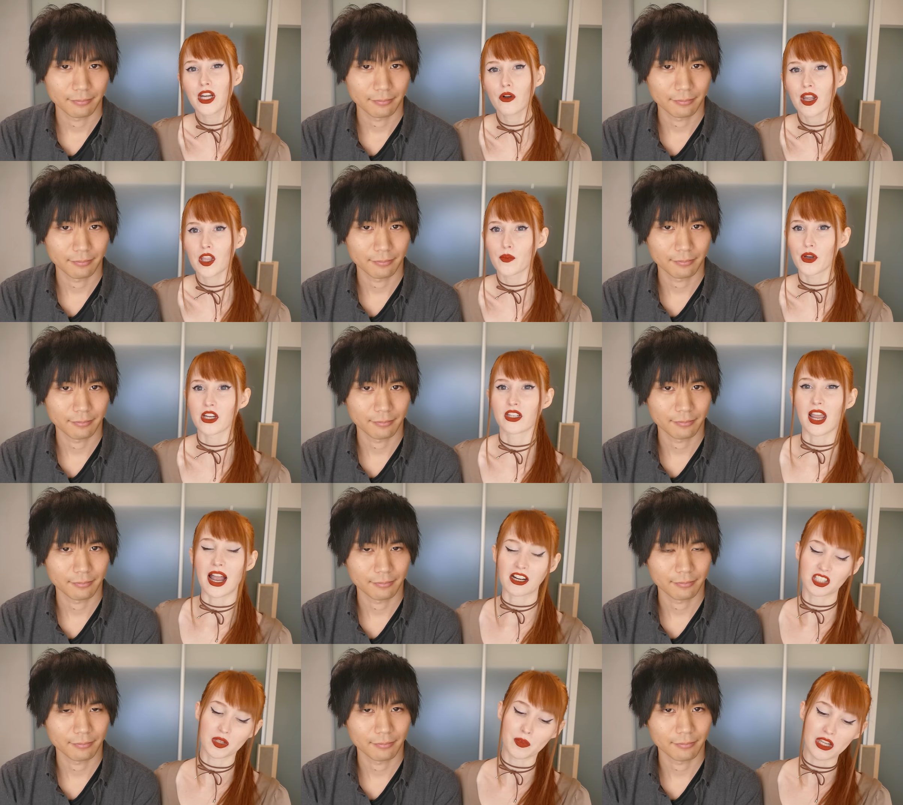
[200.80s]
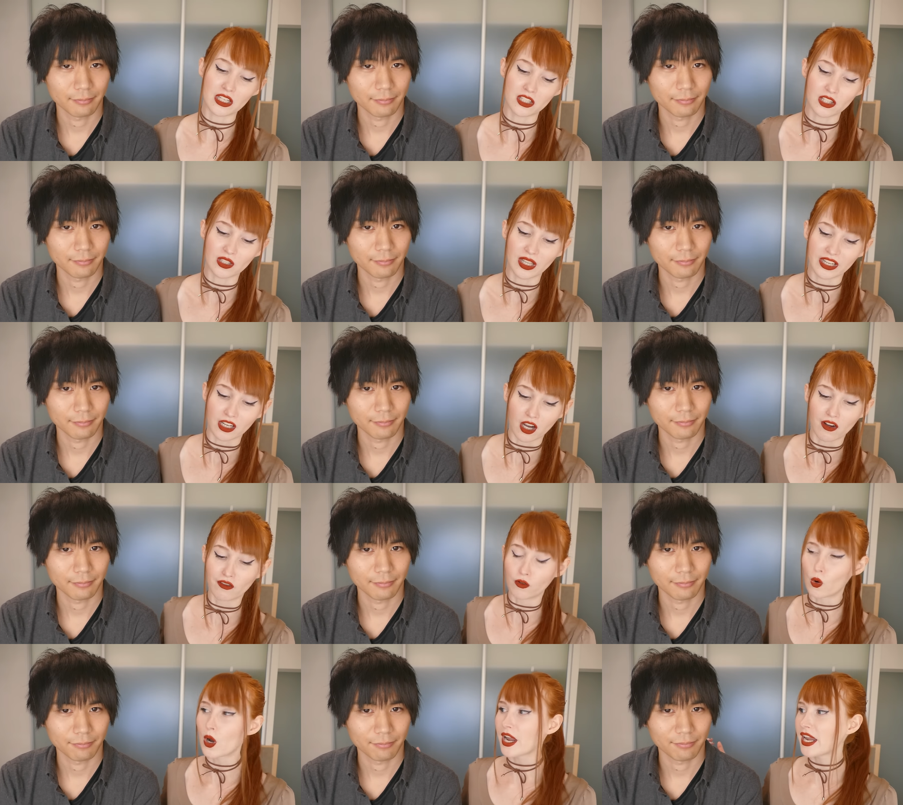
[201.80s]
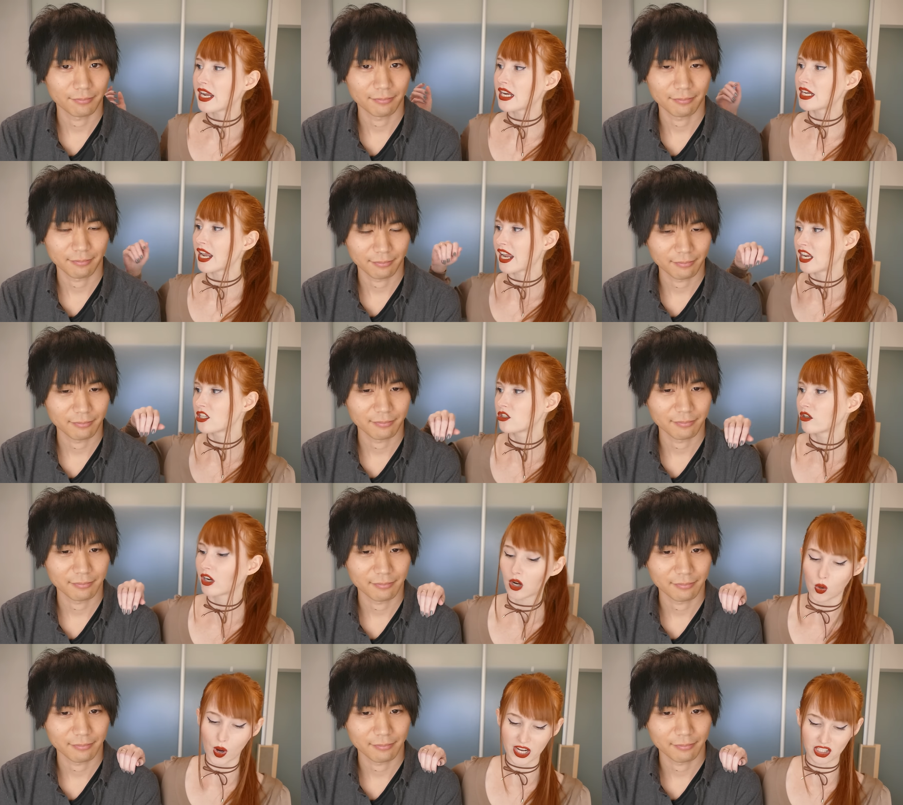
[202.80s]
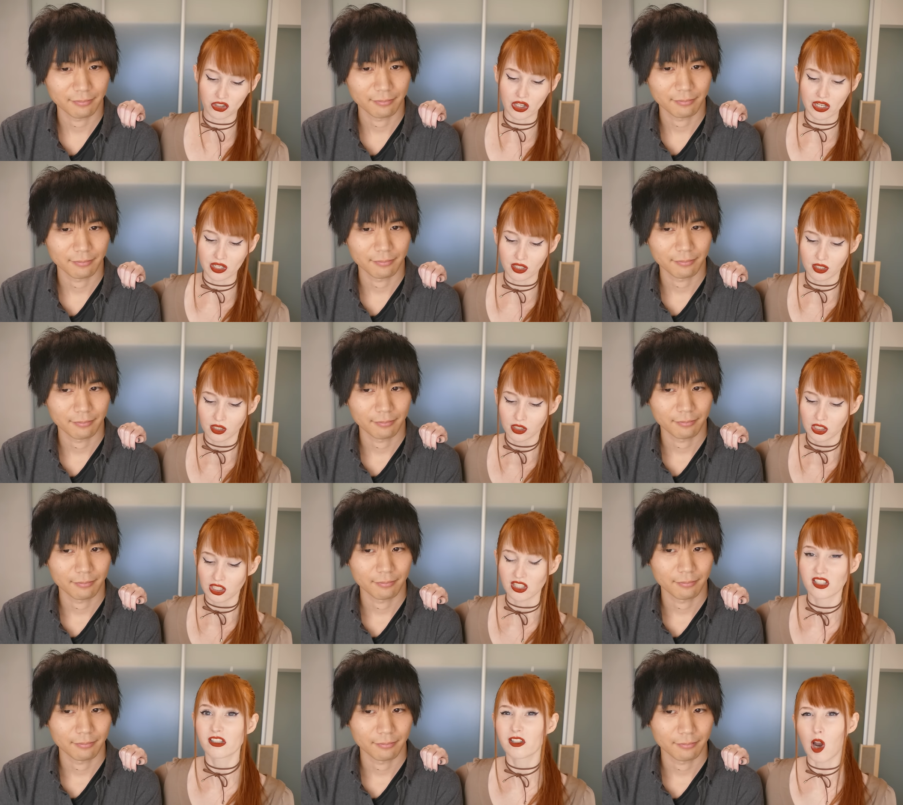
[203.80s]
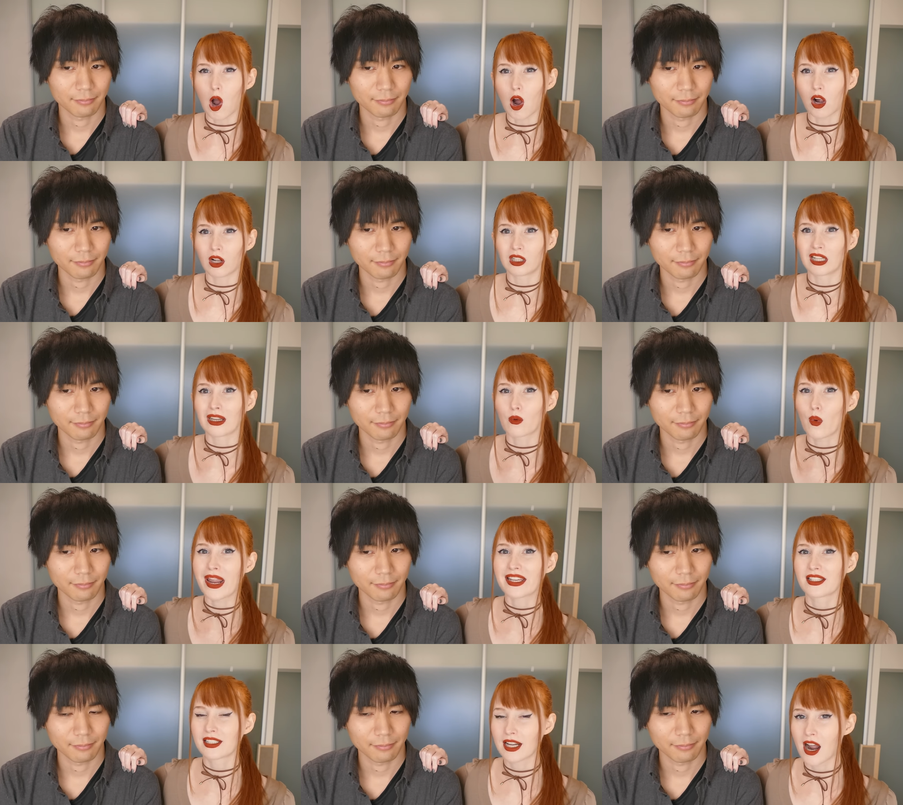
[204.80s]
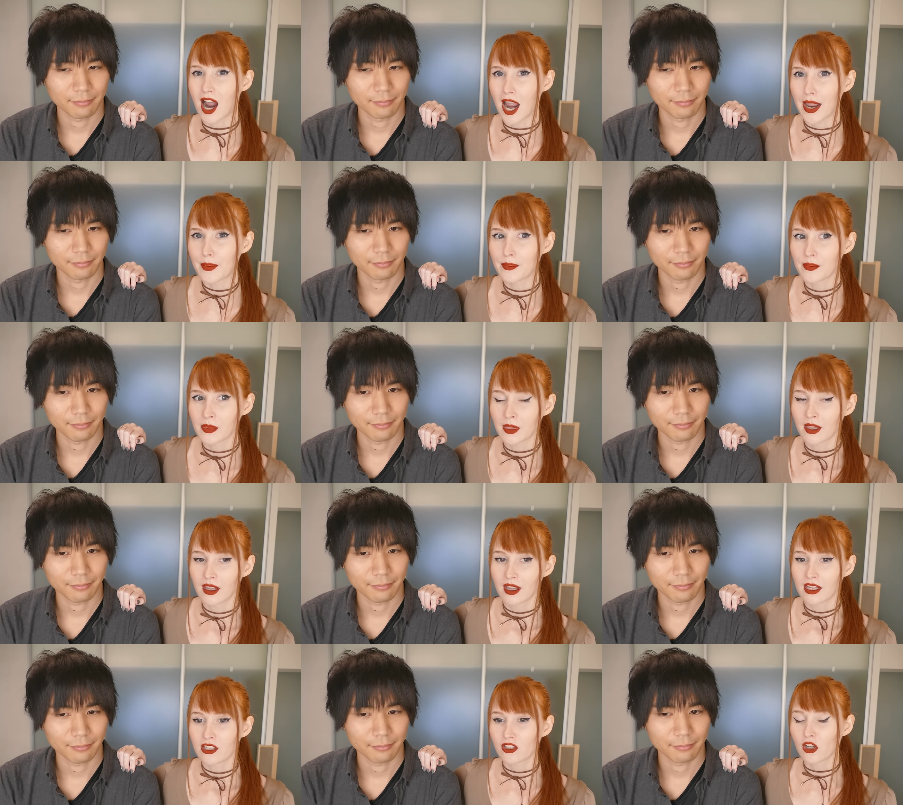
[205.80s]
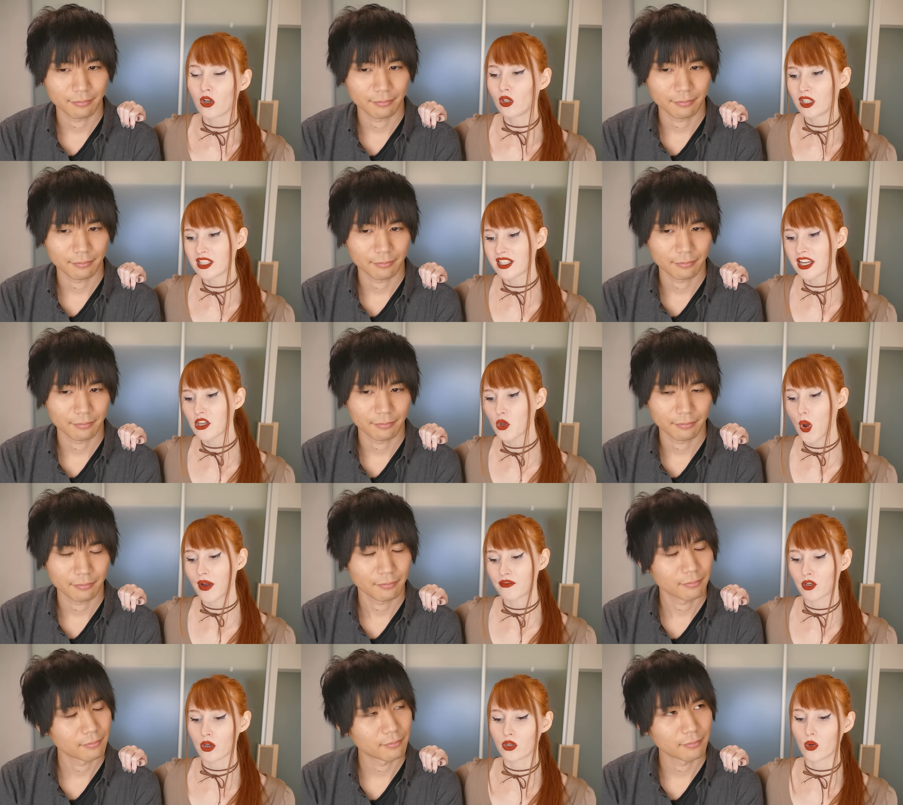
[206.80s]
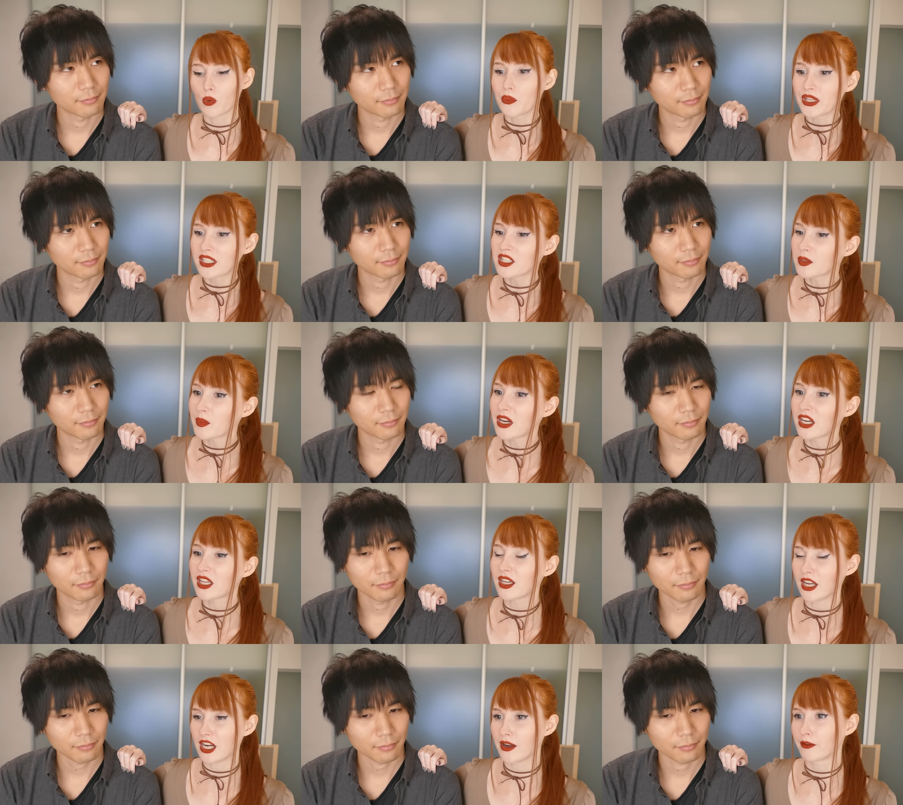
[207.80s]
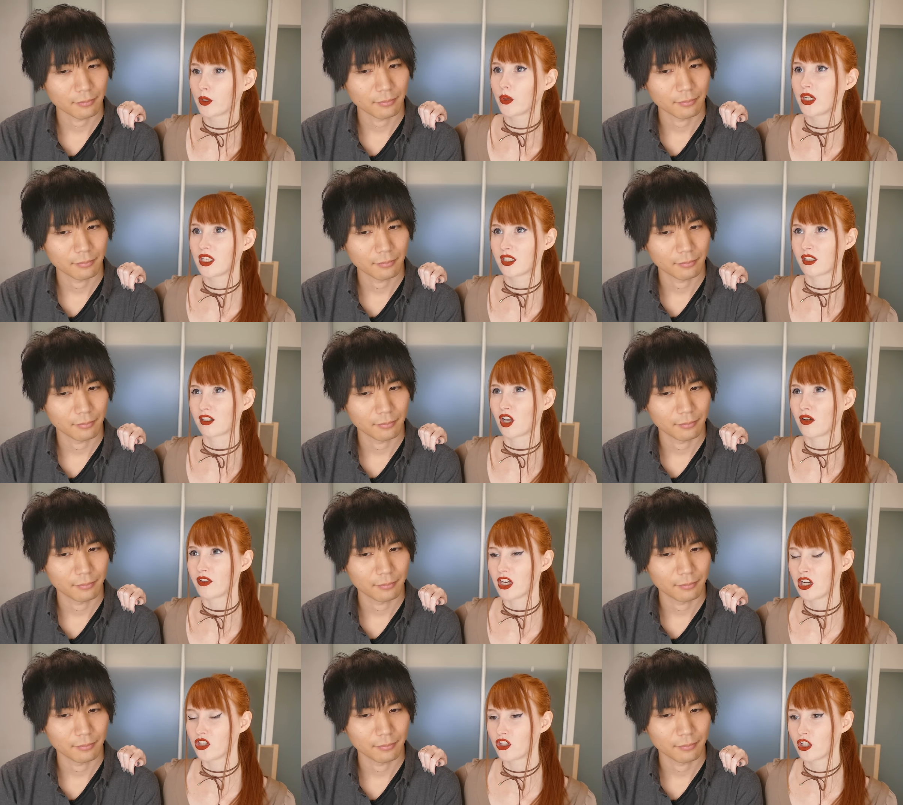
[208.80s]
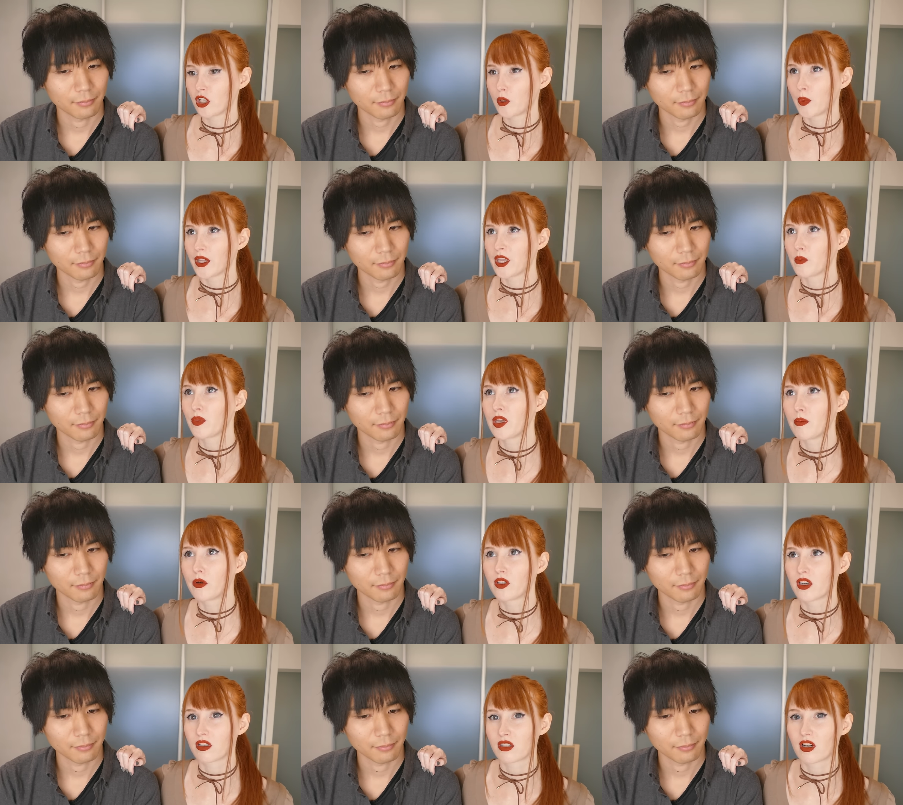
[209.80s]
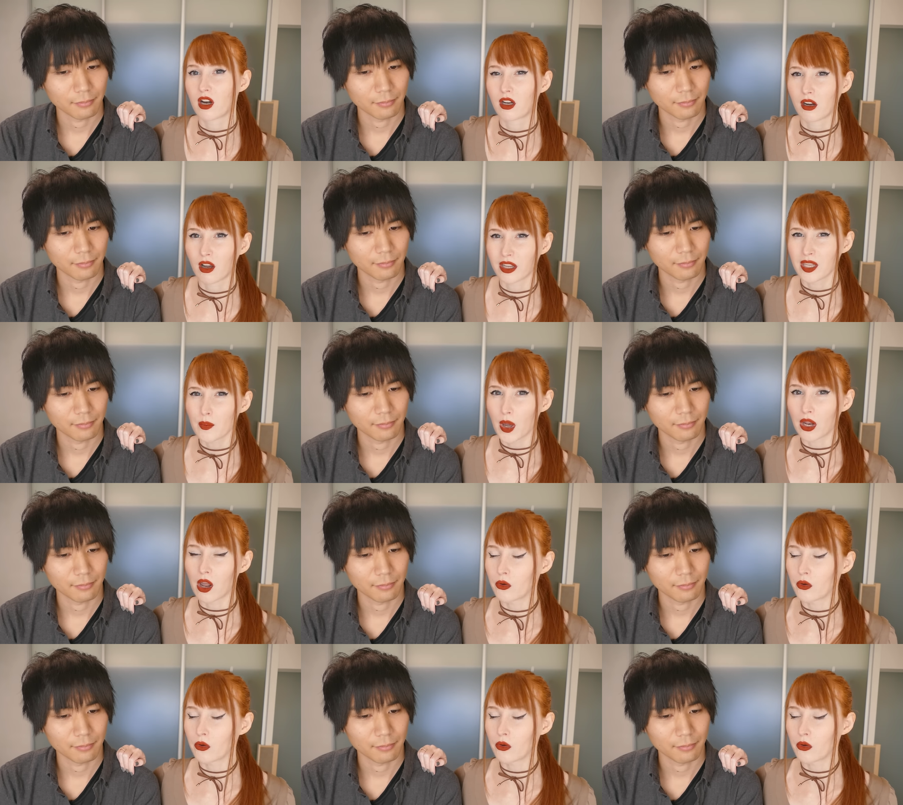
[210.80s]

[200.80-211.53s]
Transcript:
Speaker 1: around the bush actually means to like avoid answering a question, to stall, like waste time. So let's say you have to go to a business meeting and everyone needs to solve an issue, but then people just start talking about